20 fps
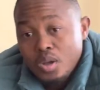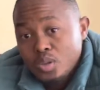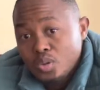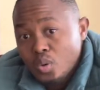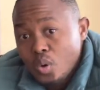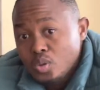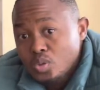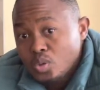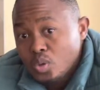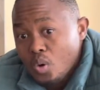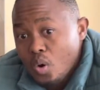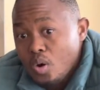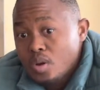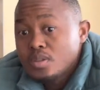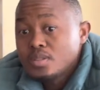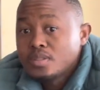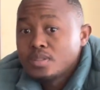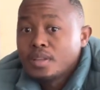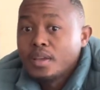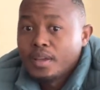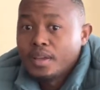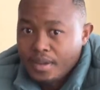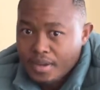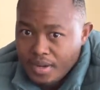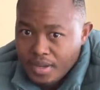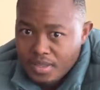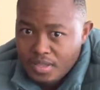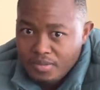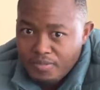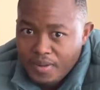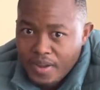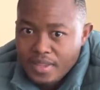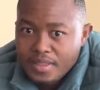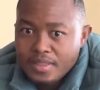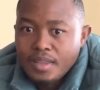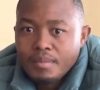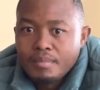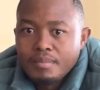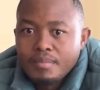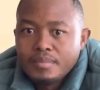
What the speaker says: those wrongs, rectify them.